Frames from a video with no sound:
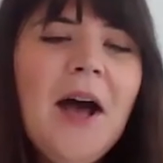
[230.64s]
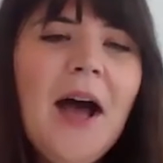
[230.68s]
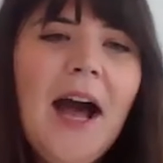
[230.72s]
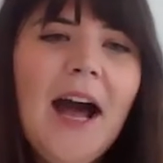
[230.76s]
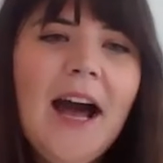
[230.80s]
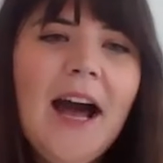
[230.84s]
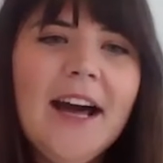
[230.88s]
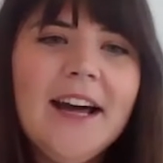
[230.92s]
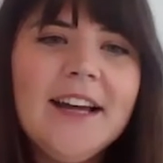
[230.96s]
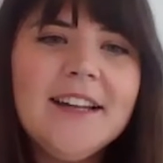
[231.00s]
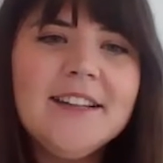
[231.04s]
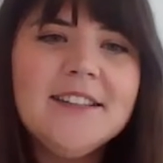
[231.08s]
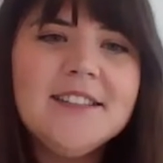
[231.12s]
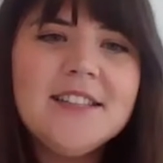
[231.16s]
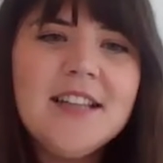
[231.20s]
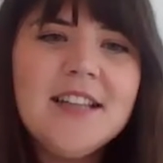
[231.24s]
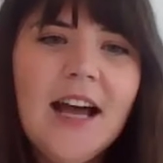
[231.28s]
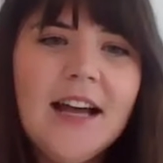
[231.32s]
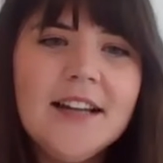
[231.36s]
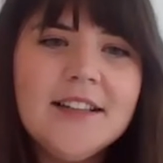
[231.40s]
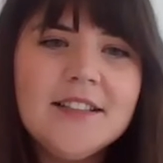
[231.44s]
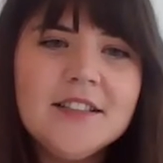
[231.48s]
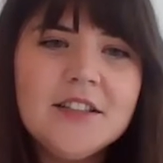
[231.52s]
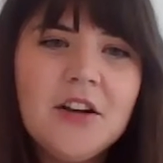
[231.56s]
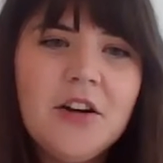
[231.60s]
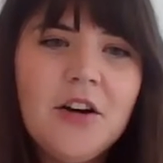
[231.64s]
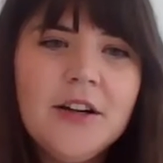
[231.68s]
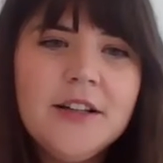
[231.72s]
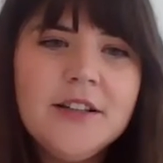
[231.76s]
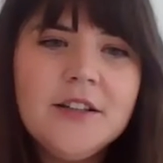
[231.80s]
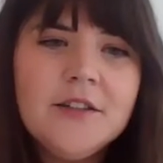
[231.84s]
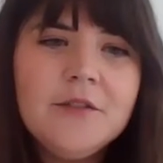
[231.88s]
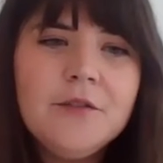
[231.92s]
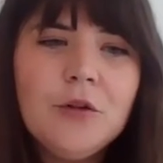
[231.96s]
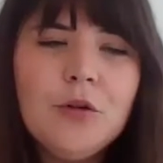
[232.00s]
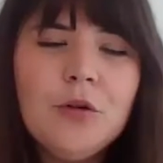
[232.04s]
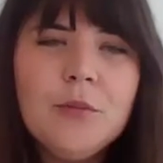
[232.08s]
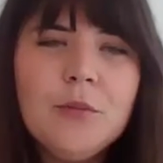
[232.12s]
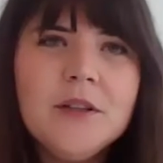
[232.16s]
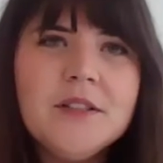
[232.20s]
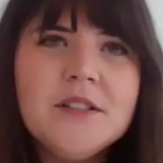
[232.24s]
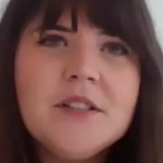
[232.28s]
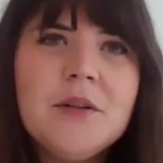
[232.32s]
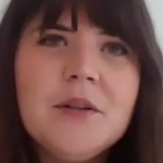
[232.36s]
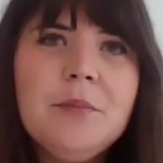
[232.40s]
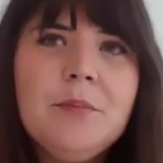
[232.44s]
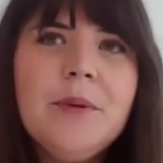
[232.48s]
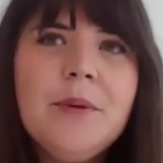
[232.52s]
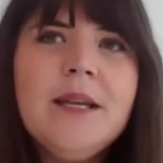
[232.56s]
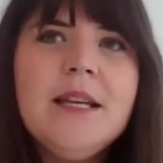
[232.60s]
and are kind of almost
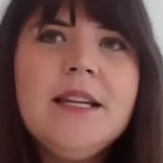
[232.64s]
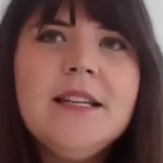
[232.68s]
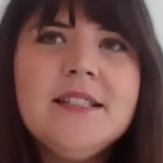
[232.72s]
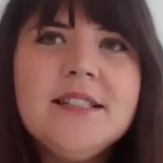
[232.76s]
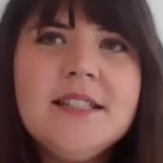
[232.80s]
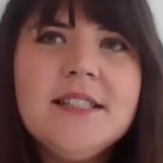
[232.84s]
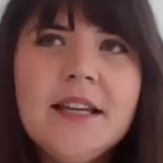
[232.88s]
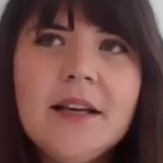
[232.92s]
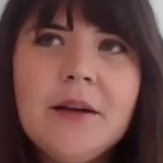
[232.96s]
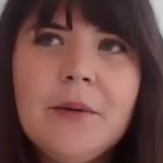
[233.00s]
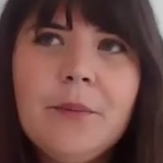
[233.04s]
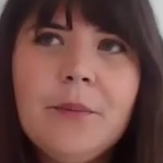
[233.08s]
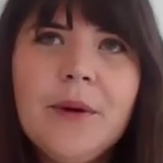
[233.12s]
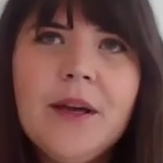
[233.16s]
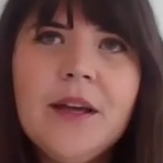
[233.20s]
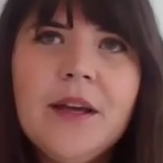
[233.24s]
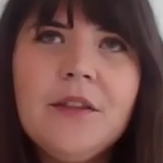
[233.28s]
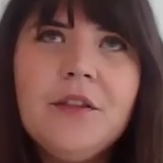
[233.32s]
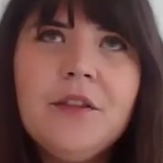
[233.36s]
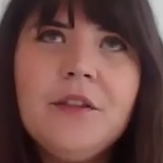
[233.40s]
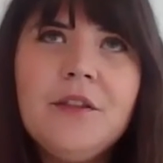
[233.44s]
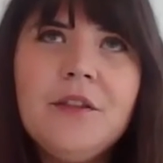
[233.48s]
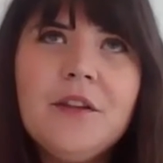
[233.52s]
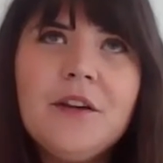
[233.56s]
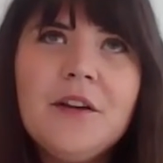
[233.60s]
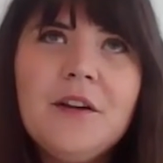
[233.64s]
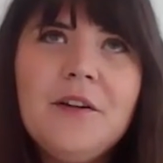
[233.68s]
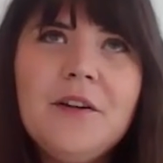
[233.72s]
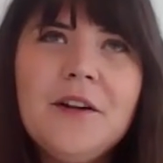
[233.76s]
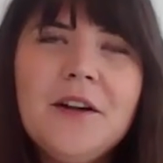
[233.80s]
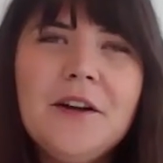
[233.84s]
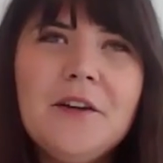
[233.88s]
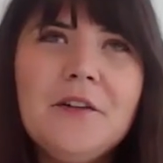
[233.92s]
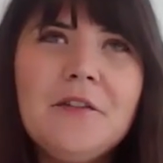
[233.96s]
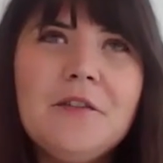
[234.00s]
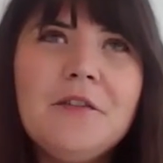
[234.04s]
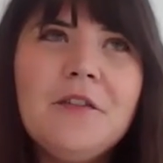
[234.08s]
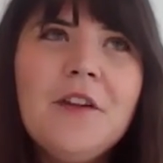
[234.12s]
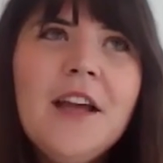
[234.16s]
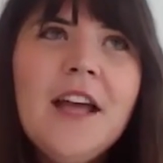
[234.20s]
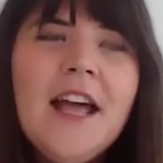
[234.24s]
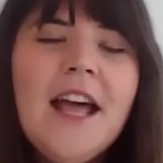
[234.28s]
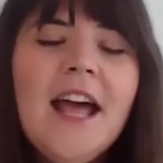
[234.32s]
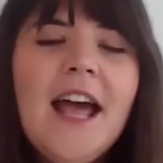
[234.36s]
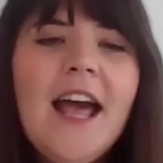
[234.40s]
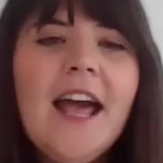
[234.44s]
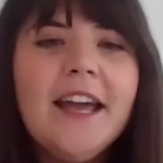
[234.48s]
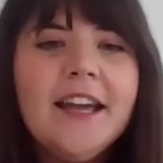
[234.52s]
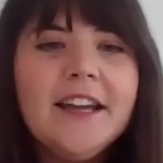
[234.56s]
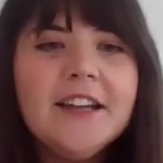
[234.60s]
competing with the kind of
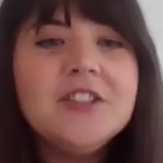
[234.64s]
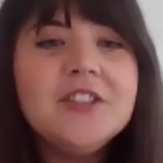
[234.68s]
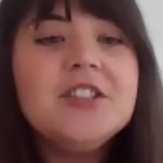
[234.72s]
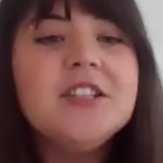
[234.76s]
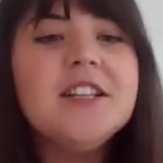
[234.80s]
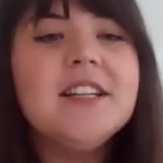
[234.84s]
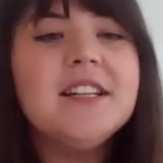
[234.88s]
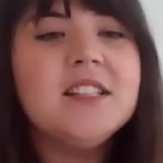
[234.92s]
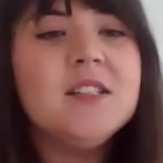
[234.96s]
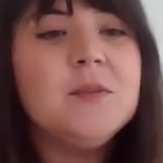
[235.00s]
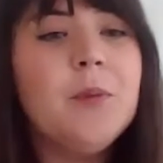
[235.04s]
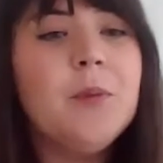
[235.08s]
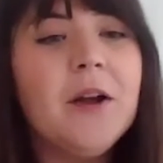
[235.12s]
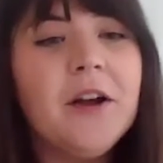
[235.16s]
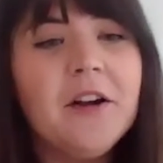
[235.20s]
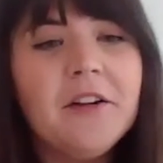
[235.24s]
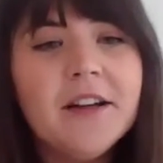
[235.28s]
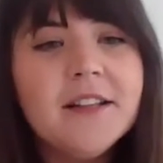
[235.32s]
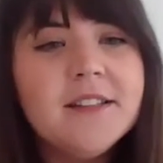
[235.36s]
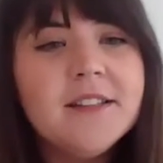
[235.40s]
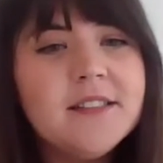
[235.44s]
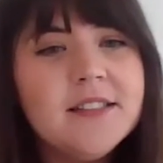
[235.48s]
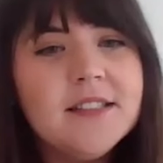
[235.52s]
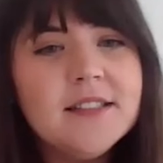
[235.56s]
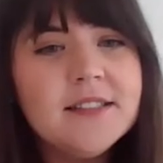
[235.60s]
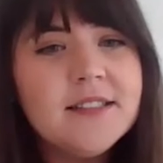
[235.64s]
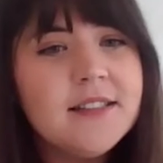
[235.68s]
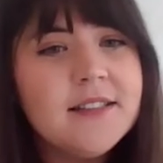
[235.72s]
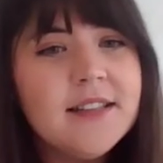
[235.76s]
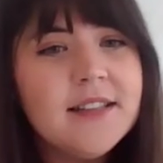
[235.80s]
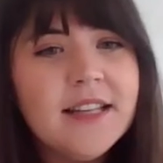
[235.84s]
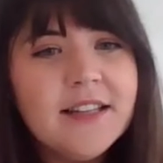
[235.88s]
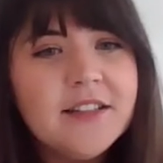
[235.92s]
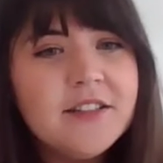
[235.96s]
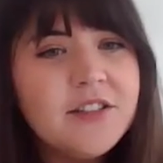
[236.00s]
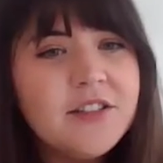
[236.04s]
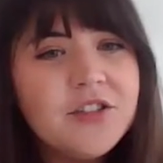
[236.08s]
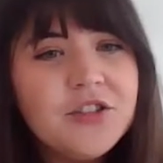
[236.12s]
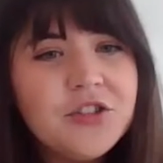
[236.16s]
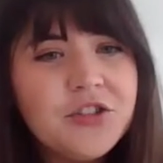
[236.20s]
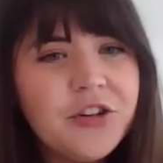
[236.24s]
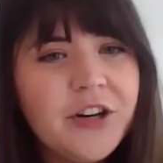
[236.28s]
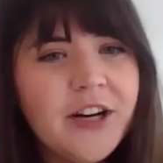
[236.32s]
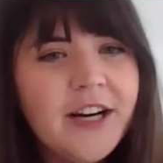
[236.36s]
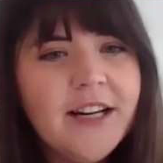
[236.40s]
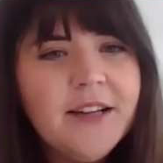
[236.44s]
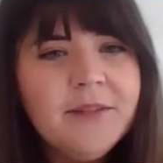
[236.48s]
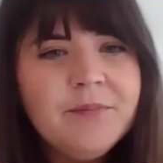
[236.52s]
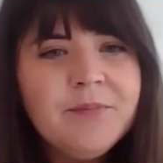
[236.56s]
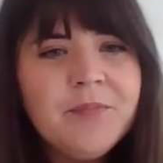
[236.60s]
age and experience that's in the
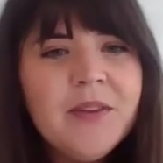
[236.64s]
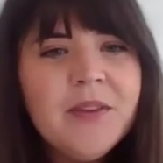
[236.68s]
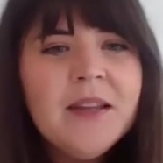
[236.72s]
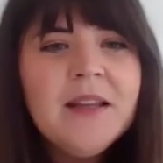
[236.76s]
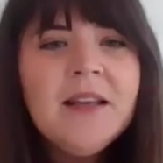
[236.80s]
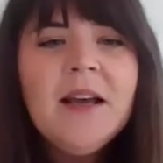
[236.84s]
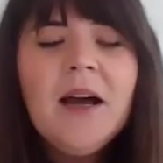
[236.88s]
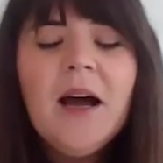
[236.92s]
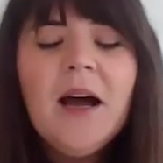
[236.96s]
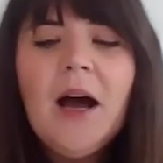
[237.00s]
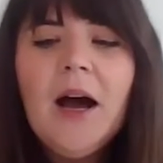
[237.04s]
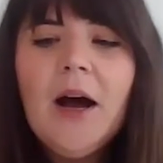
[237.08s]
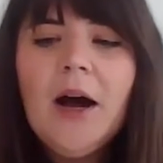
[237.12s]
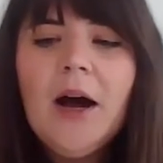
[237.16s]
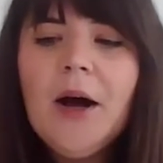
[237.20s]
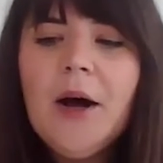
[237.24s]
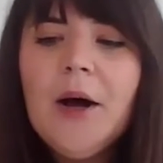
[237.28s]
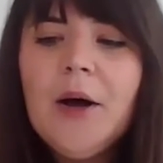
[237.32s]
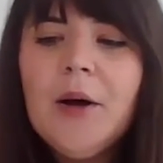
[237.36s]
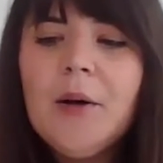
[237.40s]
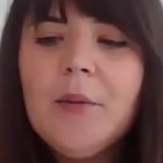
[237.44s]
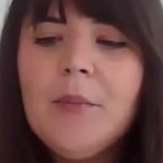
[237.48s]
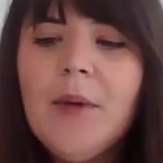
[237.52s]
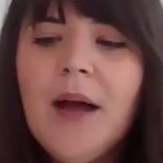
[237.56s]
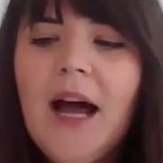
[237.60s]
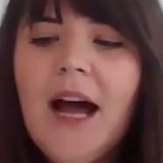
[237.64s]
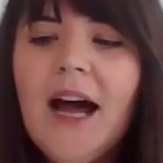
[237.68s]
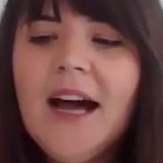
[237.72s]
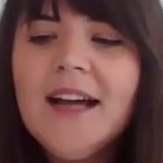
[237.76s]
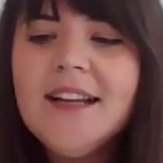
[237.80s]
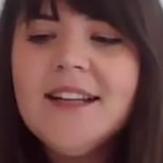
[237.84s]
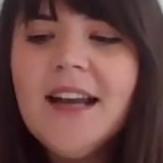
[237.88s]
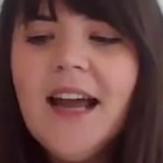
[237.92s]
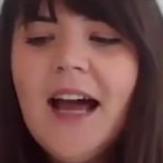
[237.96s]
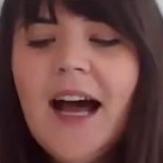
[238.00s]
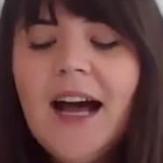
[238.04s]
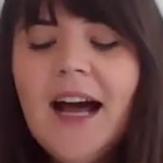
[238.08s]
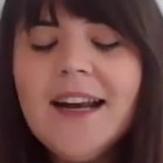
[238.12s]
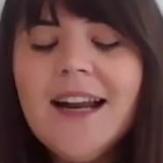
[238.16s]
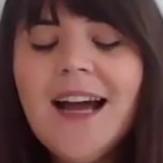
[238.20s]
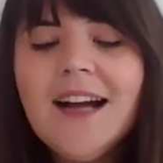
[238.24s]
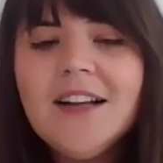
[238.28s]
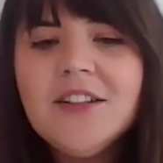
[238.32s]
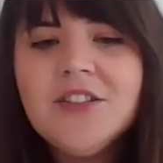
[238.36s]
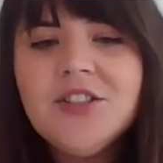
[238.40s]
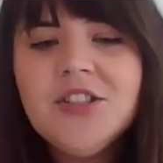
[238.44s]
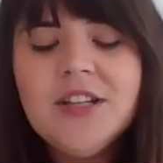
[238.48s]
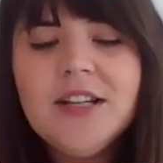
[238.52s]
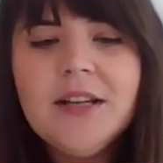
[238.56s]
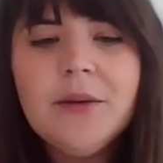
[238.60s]
industry. Mm-hmm. And
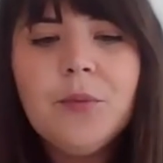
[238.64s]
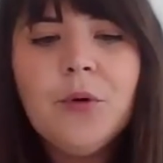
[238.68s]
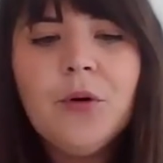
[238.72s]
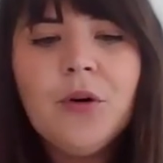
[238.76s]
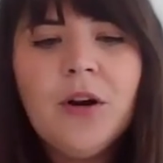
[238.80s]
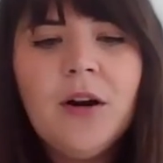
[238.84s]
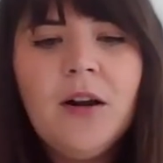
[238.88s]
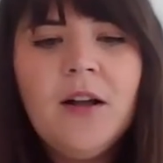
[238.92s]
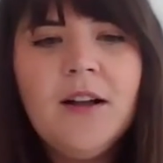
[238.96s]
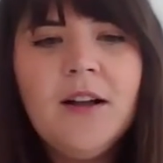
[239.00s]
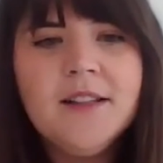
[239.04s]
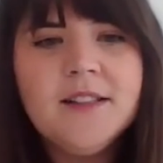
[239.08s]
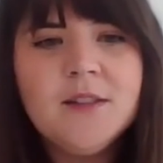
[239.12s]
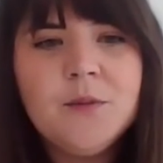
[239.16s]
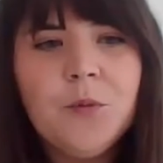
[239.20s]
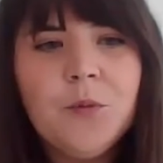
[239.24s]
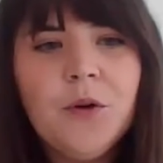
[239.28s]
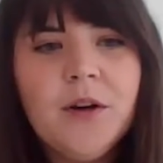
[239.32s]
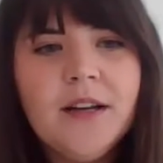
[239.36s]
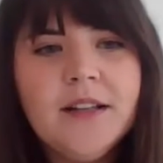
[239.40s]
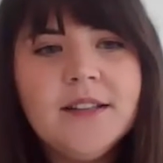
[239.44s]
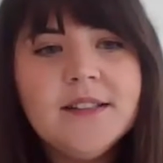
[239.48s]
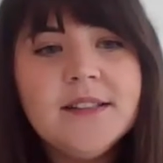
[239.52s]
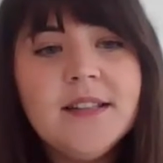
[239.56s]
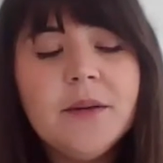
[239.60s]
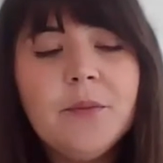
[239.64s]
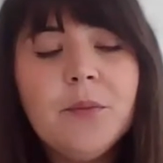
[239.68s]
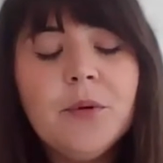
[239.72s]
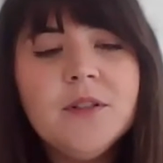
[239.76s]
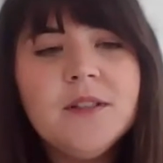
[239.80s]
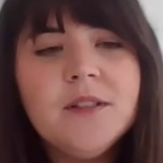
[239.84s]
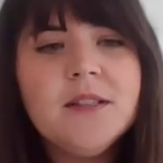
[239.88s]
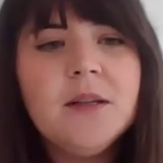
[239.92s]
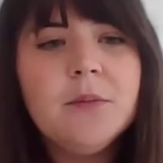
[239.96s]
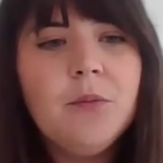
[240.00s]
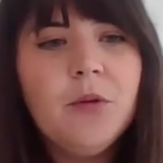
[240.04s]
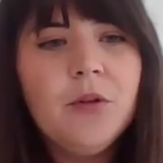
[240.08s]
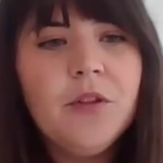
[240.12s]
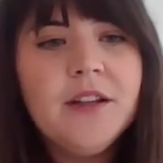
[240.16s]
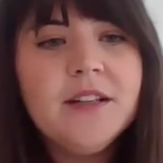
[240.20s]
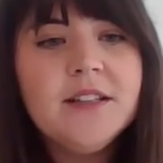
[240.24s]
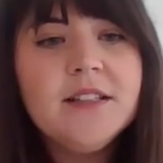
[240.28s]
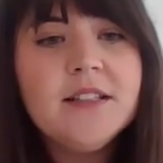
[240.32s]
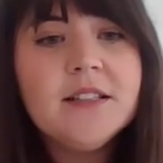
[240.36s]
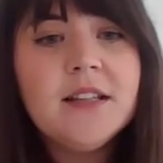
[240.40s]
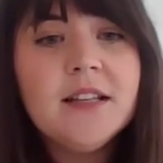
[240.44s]
actually what clients want is they want someone that